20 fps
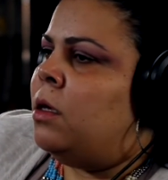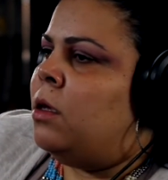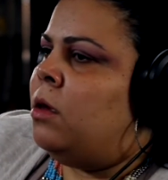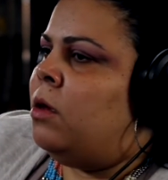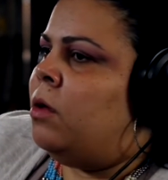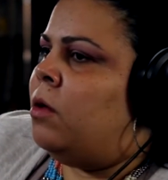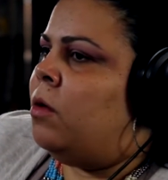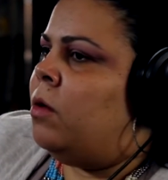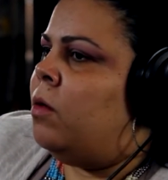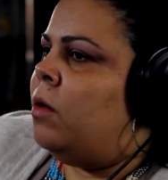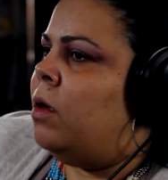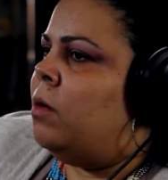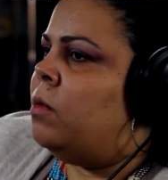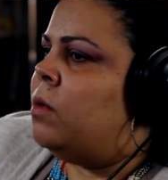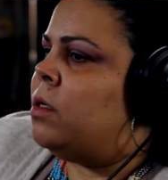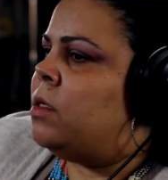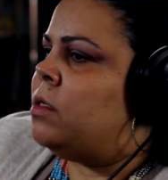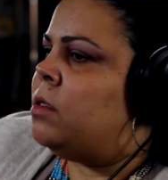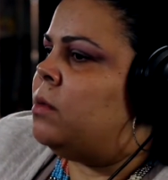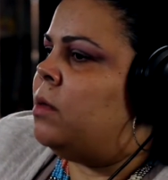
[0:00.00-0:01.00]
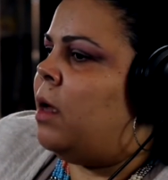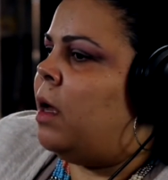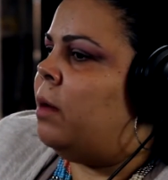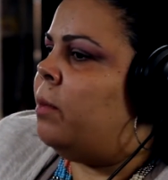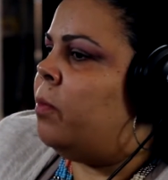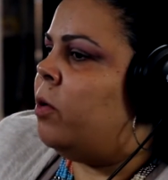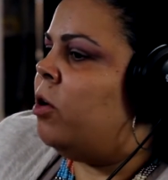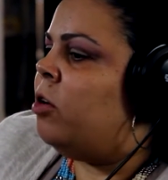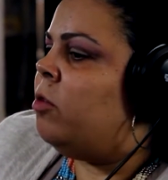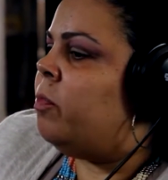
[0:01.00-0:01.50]
it was on
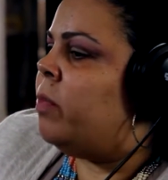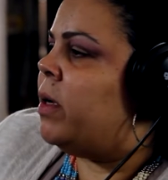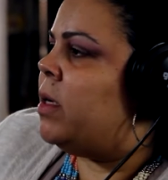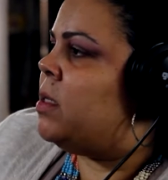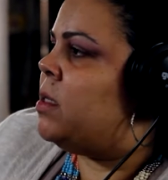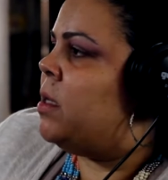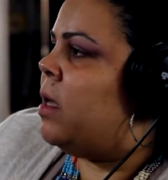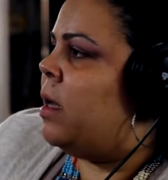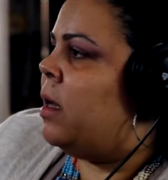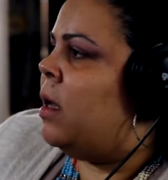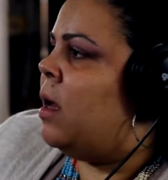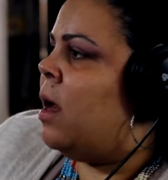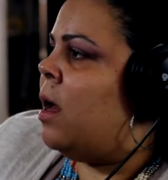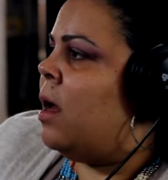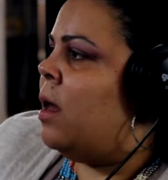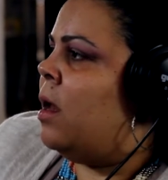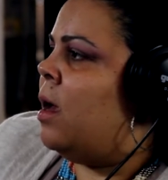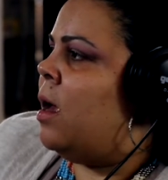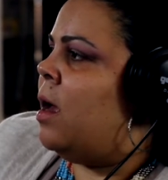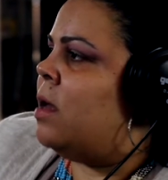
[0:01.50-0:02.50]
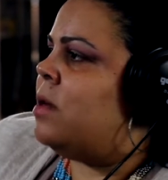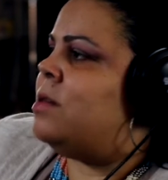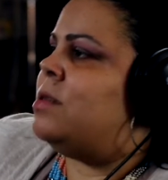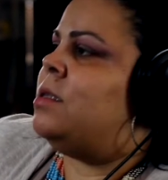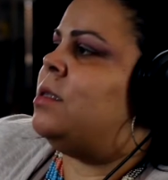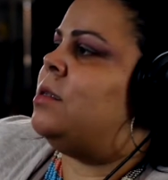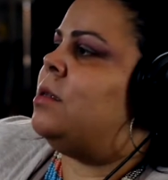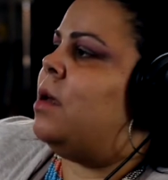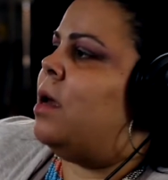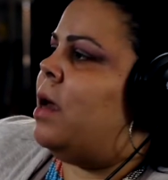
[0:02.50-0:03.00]
purpose that God had
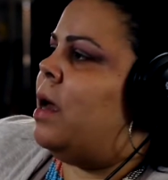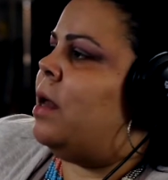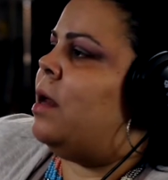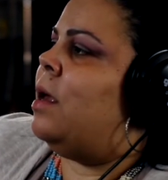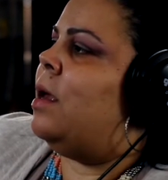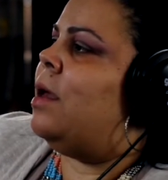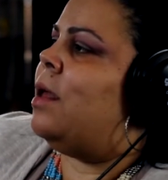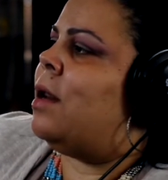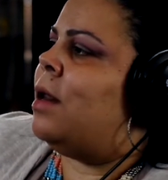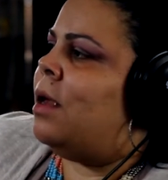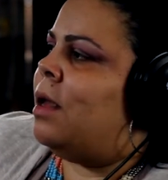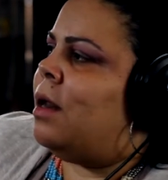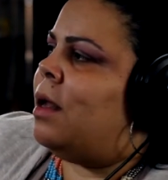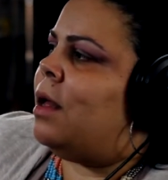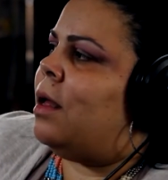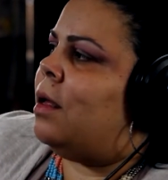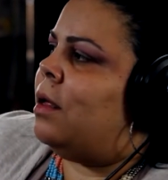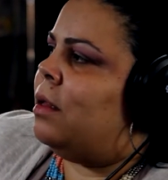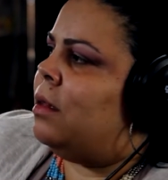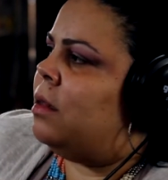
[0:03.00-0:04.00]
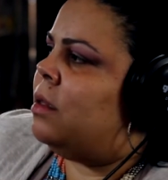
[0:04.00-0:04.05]
us at Herrera,